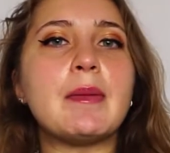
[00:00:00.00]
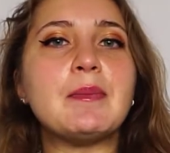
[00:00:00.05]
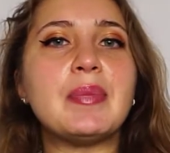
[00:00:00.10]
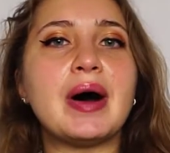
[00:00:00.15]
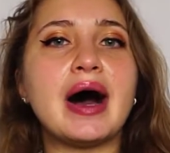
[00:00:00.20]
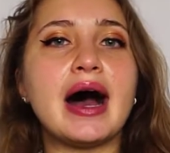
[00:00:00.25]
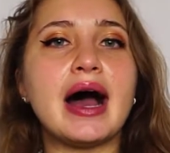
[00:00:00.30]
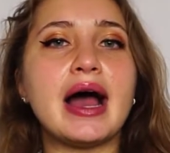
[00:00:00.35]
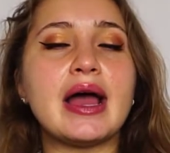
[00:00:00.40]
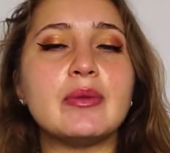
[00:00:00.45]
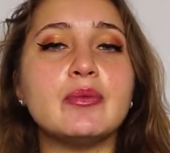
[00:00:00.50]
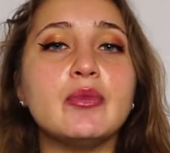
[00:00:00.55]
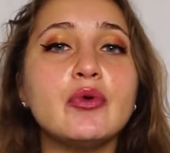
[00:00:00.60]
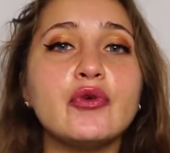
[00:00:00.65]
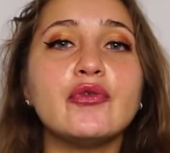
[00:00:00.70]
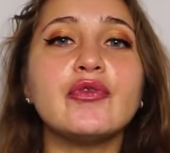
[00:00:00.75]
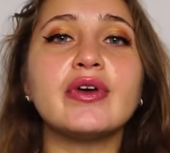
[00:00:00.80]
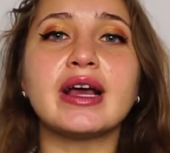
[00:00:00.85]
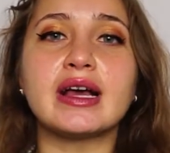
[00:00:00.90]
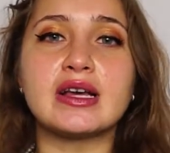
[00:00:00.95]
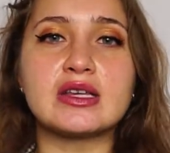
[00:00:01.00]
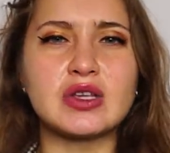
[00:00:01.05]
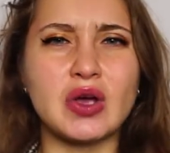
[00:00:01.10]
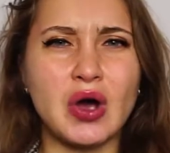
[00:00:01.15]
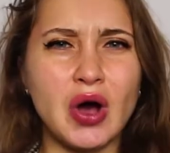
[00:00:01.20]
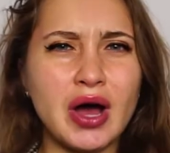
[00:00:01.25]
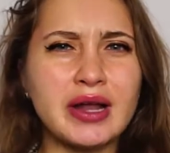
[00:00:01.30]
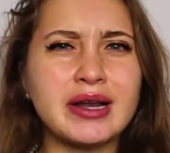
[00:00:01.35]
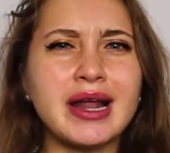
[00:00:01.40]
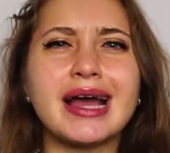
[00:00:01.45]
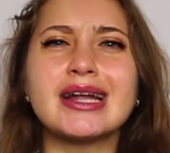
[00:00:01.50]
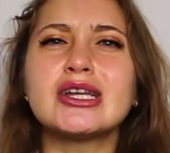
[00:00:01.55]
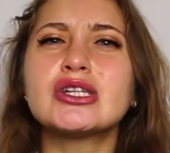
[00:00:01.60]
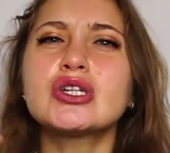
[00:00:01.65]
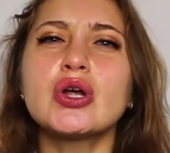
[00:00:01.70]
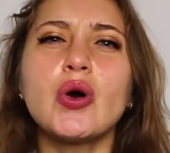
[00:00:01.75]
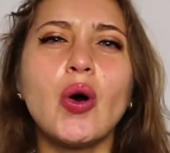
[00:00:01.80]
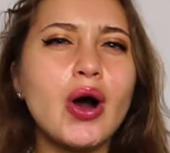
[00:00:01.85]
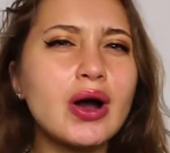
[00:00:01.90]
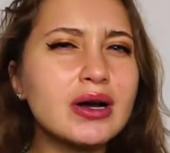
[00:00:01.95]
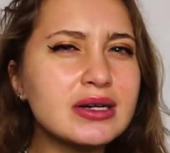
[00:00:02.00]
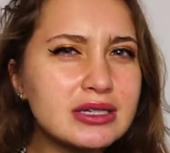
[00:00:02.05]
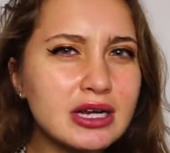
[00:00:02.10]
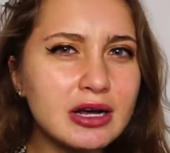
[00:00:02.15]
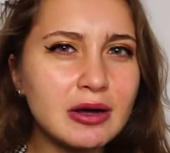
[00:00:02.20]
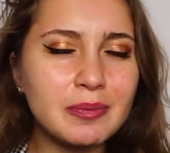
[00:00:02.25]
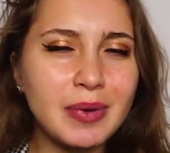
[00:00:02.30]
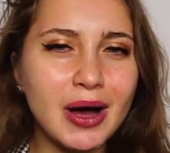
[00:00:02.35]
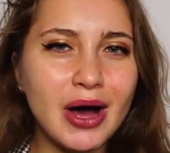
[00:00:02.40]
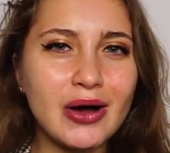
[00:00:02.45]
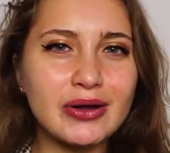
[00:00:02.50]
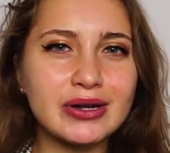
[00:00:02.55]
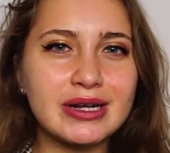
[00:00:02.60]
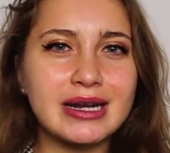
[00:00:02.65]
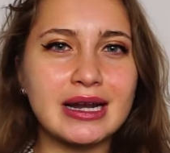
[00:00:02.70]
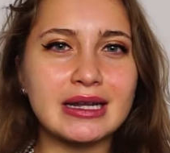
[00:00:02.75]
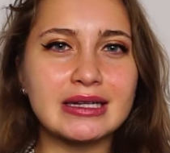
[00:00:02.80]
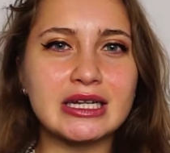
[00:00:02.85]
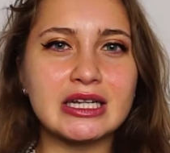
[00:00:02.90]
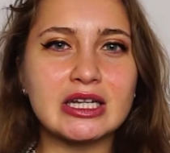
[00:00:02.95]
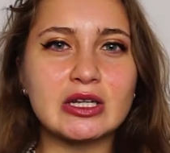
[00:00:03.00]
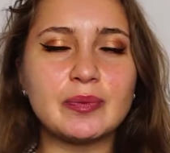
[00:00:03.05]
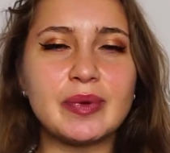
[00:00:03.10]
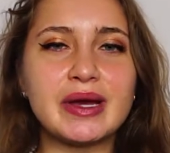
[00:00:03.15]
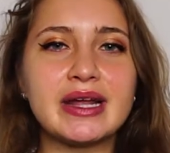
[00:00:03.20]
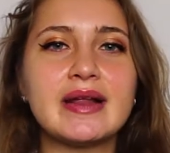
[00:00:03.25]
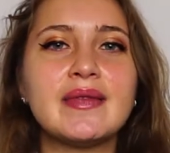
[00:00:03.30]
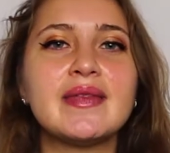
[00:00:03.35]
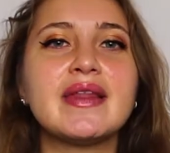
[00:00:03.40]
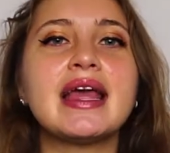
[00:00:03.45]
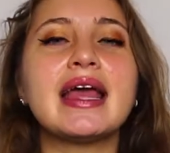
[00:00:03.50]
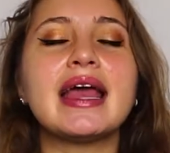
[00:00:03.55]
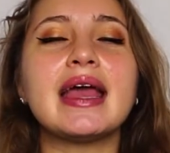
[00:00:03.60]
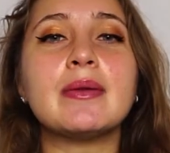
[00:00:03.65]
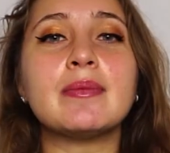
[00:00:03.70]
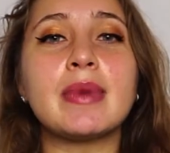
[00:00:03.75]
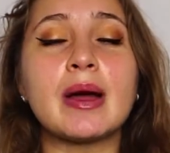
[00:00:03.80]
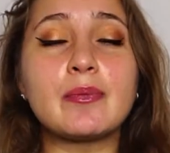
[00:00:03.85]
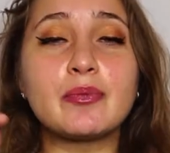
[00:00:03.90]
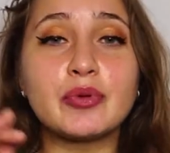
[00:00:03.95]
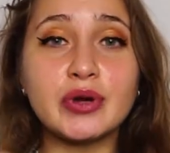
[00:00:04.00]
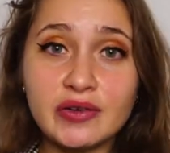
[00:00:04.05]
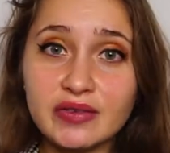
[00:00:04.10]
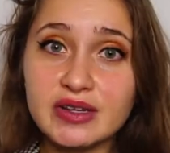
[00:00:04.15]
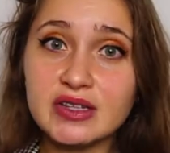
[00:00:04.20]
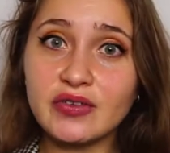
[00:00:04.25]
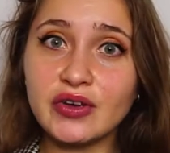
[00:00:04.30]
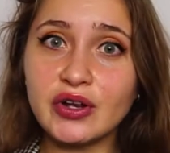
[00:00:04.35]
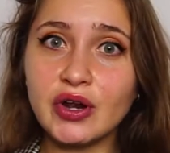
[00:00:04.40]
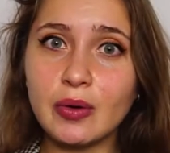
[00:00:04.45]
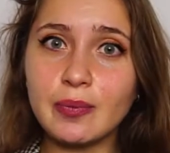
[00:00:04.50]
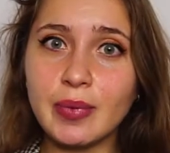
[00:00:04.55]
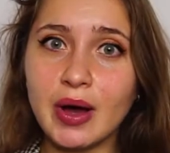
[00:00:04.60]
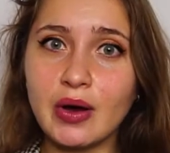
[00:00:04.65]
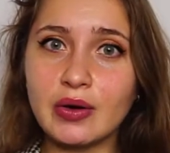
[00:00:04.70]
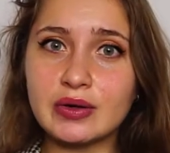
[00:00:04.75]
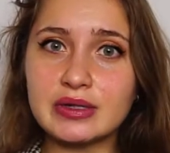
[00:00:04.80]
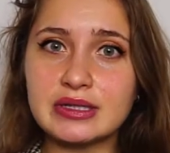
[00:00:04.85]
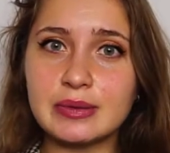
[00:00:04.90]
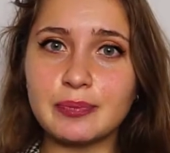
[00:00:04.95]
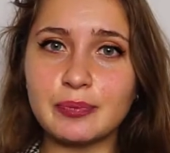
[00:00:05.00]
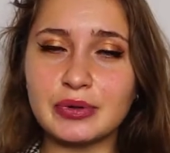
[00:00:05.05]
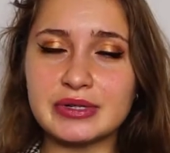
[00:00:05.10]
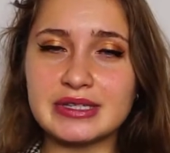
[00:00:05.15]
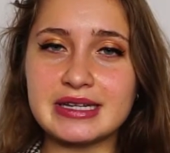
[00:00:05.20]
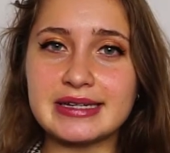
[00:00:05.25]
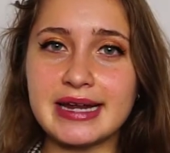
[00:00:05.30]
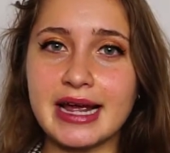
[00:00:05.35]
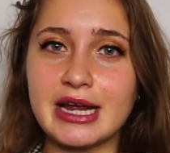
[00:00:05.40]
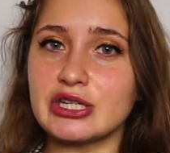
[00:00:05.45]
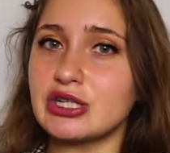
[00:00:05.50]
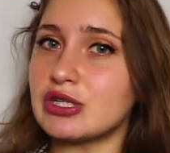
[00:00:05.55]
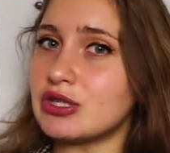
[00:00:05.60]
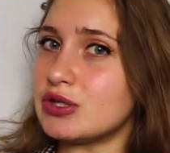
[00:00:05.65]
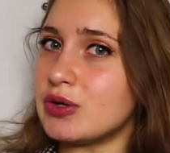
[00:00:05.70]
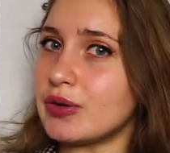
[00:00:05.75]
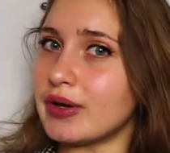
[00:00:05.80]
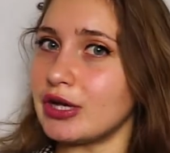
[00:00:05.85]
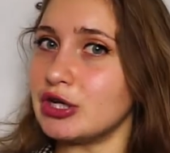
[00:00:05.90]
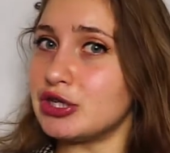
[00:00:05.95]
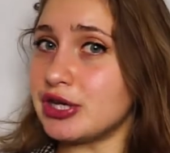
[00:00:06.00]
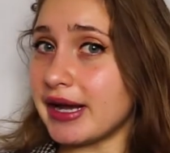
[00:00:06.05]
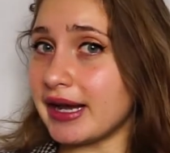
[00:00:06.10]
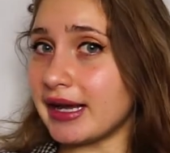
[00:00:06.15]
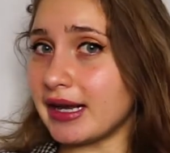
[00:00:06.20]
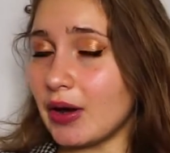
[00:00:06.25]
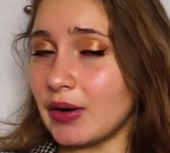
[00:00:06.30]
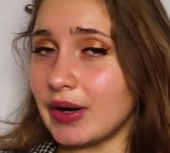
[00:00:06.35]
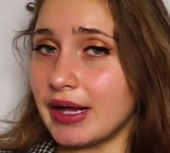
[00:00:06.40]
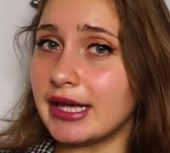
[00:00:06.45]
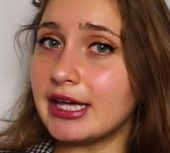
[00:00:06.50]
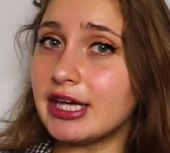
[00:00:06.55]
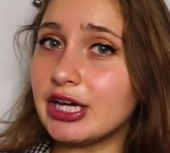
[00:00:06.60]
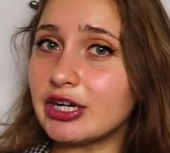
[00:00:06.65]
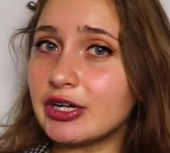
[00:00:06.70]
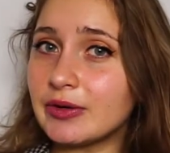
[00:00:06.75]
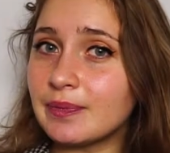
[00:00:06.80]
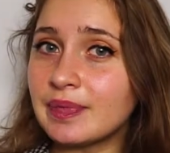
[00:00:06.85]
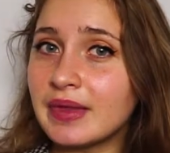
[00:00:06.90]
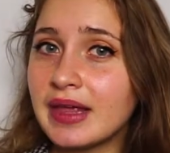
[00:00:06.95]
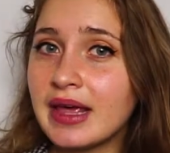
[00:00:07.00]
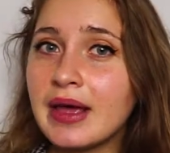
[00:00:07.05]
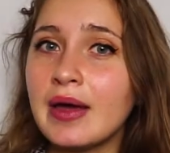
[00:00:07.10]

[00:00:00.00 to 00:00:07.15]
by moving and so on. I talked about it a little bit in my previous video about presentations. You can check it out here.